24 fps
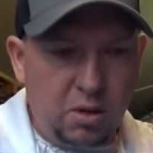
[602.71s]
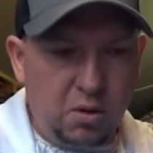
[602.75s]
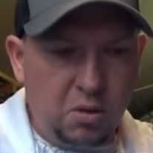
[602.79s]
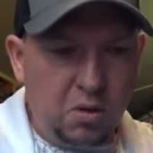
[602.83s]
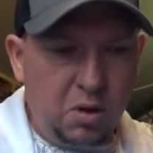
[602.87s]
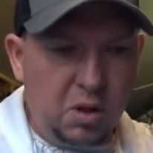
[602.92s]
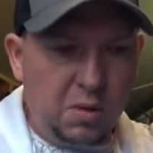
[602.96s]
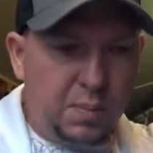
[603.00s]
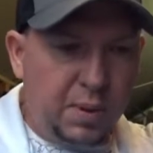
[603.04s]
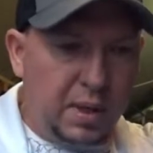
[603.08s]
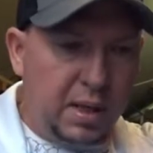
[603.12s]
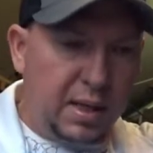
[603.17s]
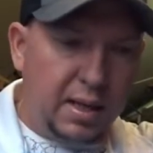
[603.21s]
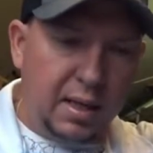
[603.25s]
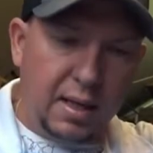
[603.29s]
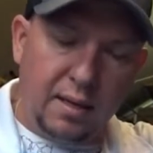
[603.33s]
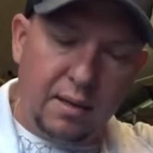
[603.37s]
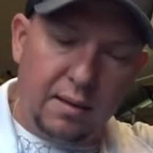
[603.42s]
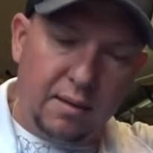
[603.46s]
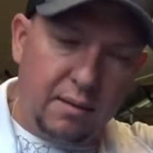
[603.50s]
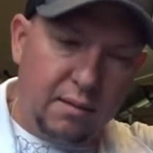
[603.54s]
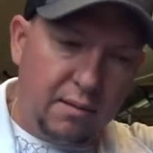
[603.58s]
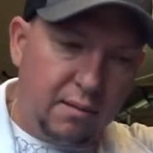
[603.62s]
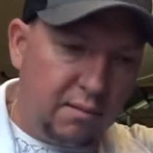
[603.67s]
loose, but
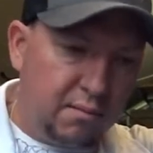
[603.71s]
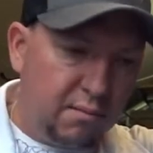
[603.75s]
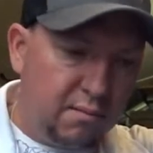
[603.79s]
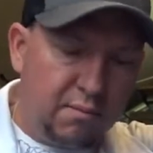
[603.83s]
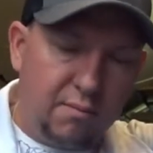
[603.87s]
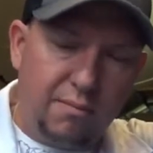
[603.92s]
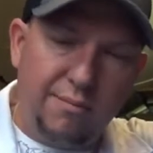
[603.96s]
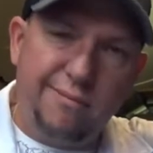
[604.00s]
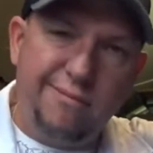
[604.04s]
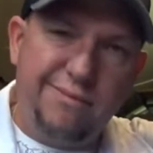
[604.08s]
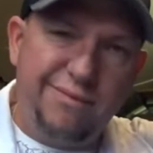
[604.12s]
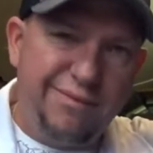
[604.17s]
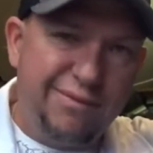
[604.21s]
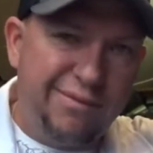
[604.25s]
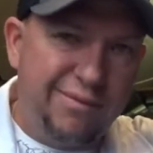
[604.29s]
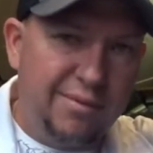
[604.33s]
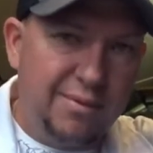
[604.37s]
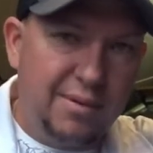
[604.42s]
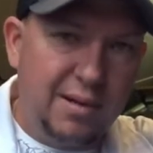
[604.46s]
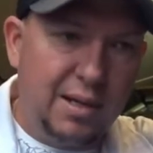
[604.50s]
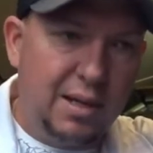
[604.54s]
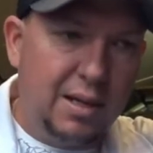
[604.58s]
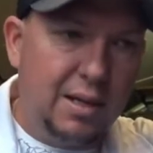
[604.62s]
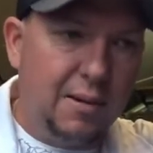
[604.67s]
again,
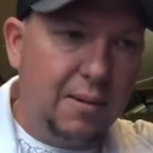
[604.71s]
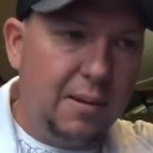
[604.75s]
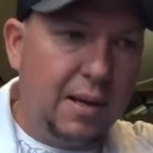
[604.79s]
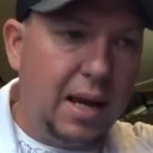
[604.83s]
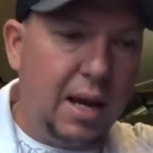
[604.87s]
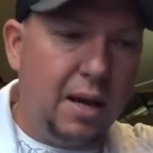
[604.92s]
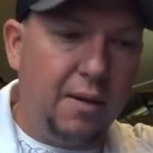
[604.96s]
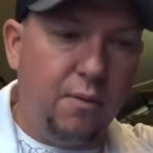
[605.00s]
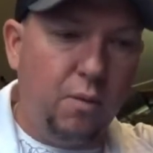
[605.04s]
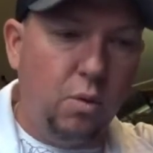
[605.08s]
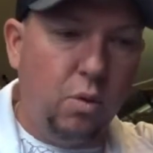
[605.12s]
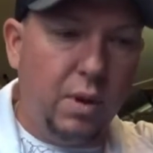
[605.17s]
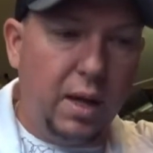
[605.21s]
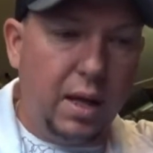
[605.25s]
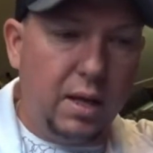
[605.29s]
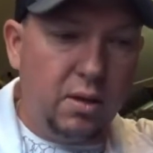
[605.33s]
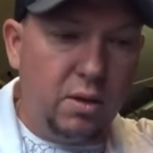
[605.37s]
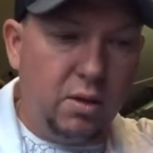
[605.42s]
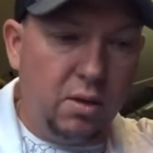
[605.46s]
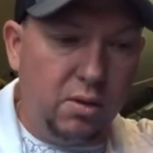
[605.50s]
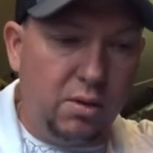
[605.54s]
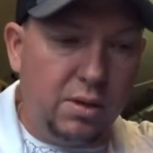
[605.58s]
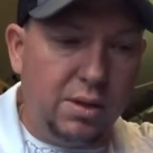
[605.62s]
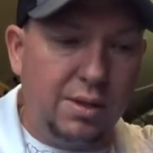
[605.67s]
out of all
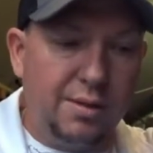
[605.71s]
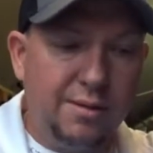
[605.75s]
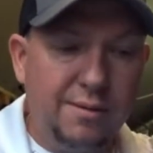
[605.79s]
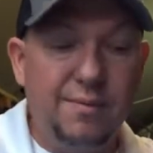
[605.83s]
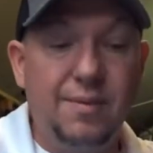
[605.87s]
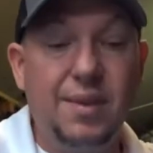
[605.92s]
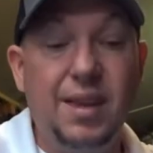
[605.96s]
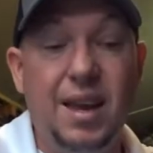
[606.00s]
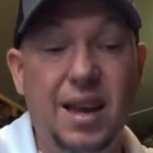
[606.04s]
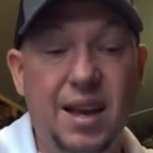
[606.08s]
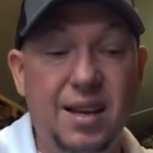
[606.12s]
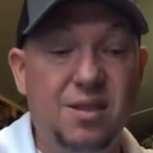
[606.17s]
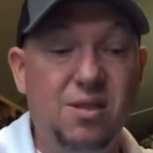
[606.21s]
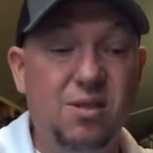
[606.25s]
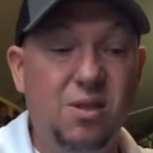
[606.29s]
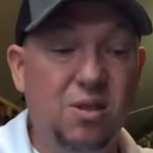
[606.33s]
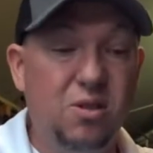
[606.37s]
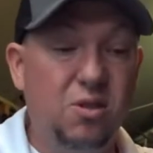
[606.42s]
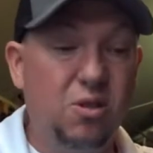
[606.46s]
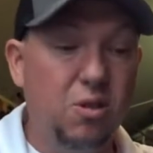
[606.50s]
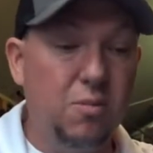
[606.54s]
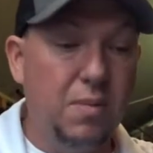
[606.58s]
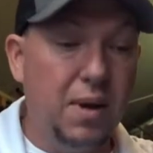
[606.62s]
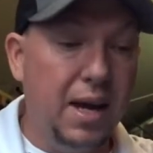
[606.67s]
that use, it's
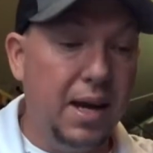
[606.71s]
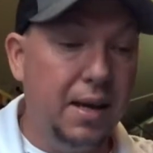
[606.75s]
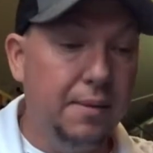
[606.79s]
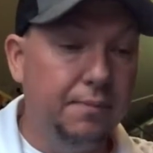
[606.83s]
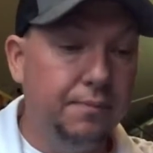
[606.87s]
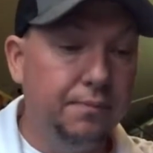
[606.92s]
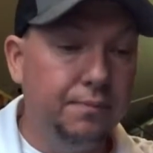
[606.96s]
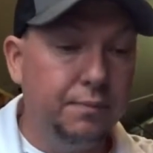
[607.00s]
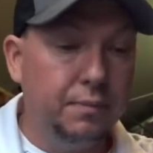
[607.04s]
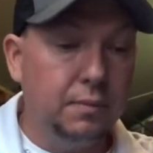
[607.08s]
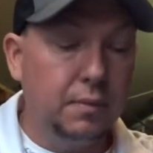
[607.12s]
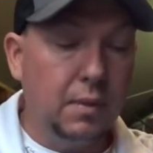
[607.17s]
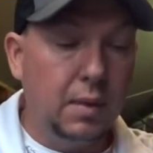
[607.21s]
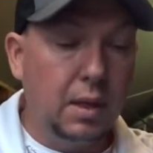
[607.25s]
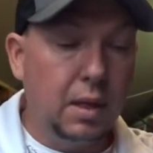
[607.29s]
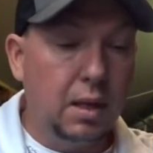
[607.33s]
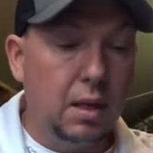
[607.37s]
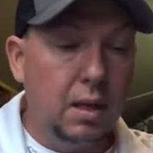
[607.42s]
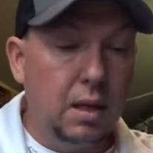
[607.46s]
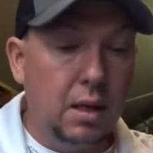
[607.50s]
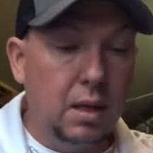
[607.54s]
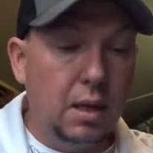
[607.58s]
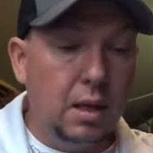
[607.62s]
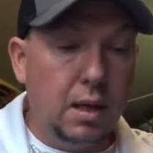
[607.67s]
not too bad.
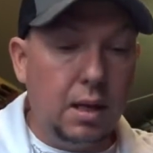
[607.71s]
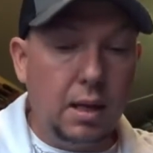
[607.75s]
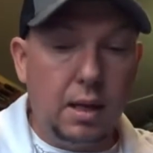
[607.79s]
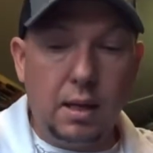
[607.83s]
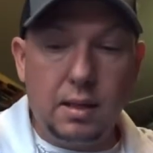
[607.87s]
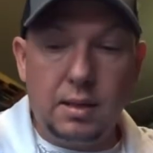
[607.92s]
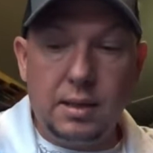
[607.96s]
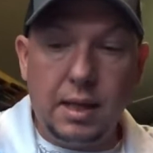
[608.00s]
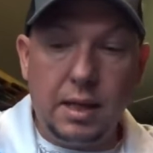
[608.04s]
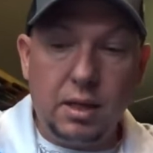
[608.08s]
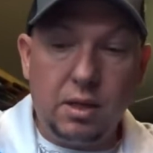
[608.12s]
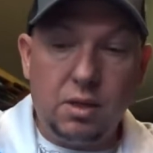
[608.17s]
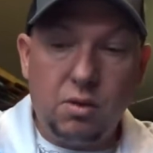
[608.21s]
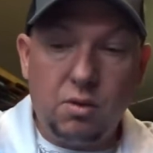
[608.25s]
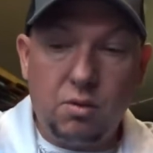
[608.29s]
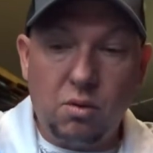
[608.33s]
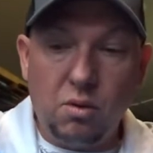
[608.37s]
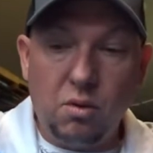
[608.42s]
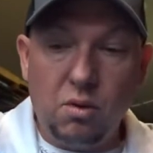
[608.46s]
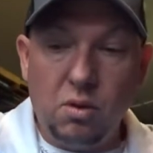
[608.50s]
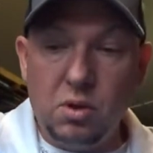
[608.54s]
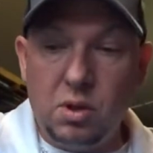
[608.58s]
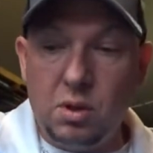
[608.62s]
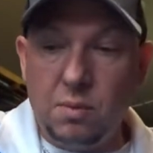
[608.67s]

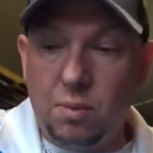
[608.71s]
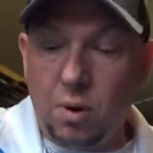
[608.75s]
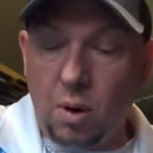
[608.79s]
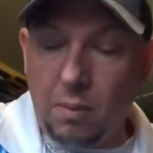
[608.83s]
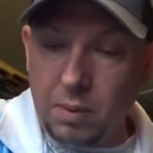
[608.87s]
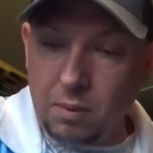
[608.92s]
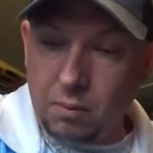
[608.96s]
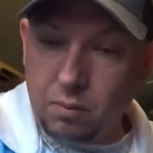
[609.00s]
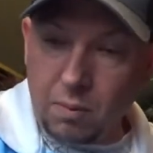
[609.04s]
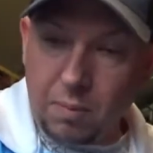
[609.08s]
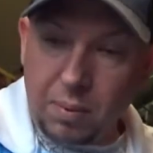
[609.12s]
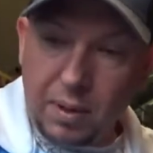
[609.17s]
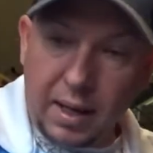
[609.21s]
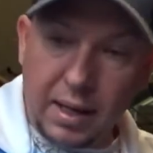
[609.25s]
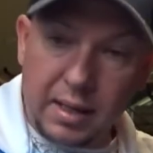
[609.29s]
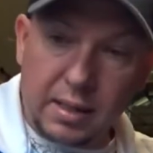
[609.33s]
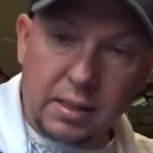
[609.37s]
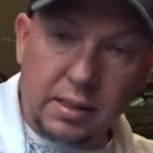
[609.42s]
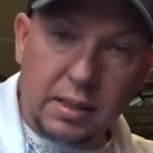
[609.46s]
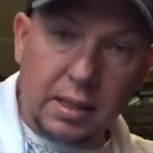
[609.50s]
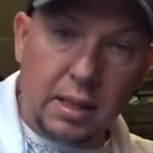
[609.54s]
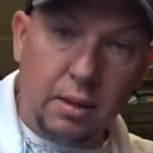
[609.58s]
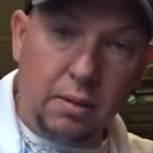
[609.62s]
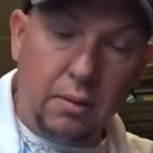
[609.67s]
Tecscrews you probably
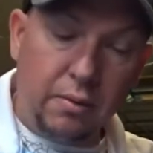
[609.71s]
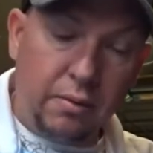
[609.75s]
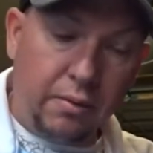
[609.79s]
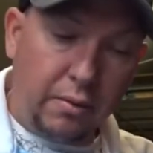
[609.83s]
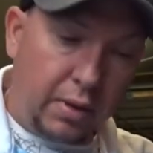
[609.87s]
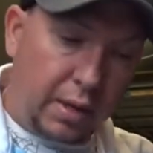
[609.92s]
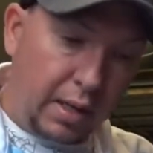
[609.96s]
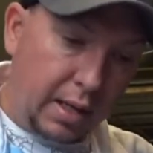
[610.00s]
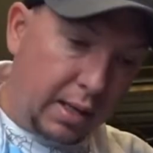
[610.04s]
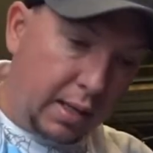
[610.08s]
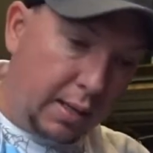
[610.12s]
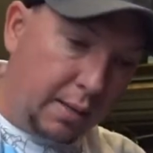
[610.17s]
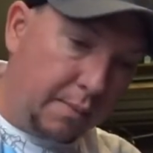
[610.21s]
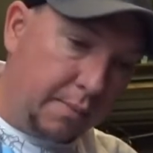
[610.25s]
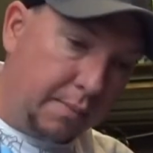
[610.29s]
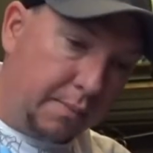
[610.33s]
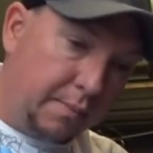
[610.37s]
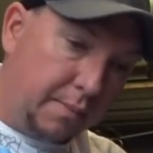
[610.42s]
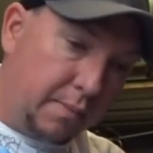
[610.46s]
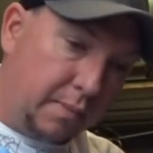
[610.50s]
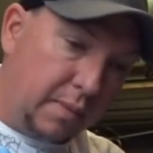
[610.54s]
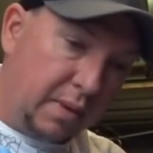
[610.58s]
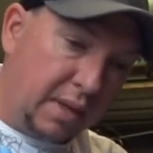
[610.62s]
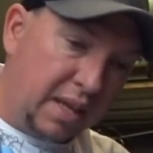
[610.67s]
replace there with a
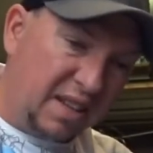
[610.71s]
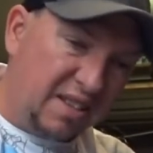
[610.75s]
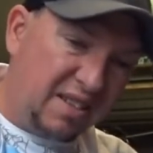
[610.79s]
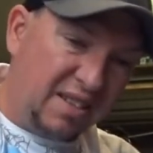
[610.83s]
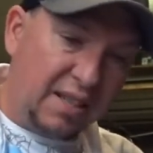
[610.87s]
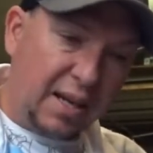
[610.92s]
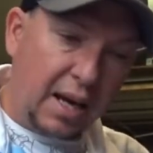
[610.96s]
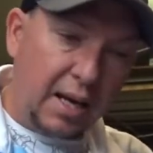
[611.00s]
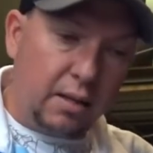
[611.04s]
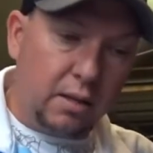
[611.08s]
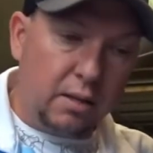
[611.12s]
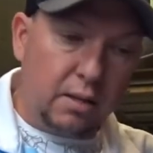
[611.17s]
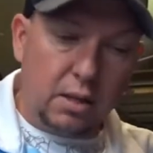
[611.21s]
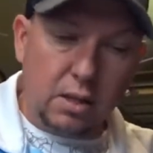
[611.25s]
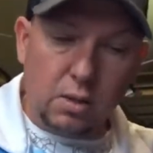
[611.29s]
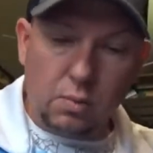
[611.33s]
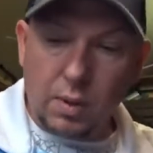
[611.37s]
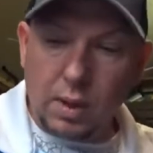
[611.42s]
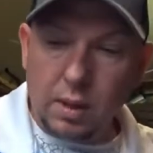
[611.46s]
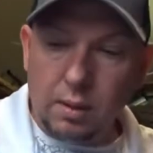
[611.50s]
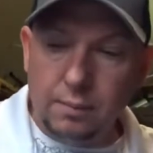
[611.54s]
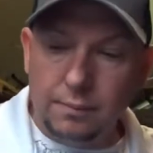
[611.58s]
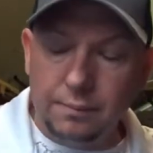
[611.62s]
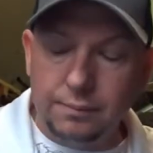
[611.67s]
stainless as
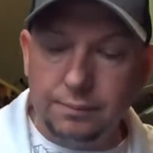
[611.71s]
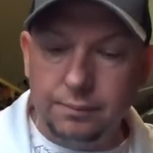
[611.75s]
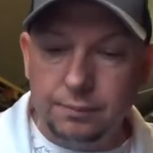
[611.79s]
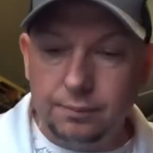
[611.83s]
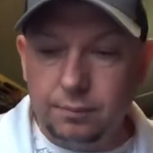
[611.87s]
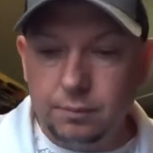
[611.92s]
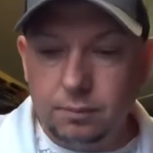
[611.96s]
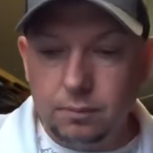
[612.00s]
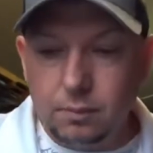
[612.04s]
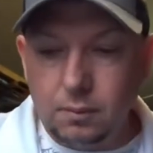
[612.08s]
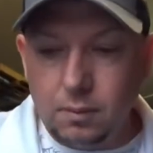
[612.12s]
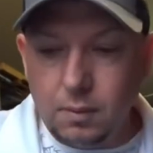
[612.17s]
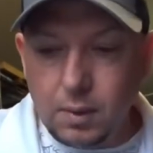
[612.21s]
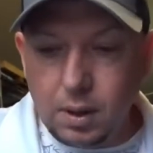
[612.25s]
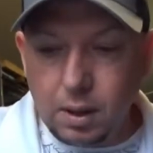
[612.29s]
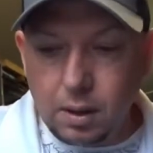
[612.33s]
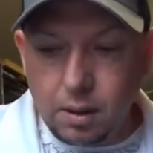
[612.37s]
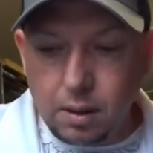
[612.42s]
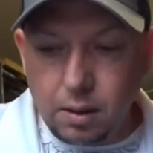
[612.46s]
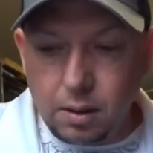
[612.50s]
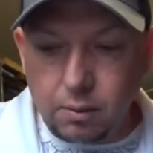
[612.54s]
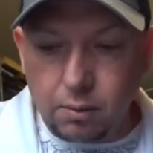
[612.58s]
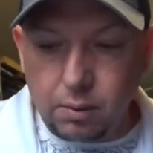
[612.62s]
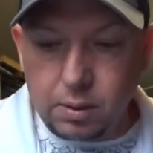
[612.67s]
well,
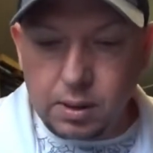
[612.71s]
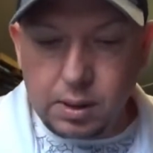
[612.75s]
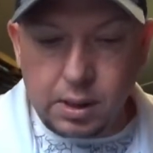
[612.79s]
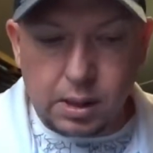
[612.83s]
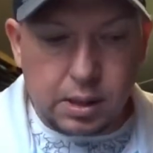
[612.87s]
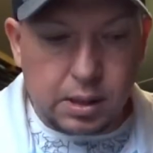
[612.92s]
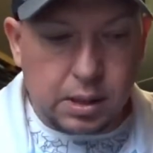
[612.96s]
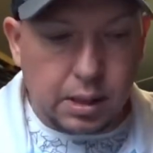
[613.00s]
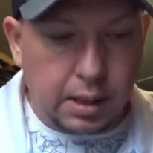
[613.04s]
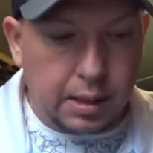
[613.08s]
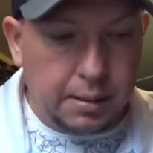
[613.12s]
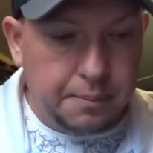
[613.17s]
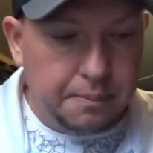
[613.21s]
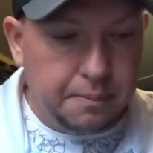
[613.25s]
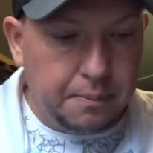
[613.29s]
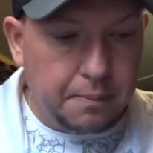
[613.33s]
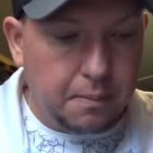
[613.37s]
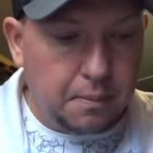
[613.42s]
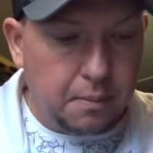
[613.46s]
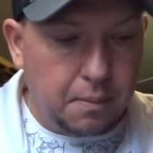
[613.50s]
316.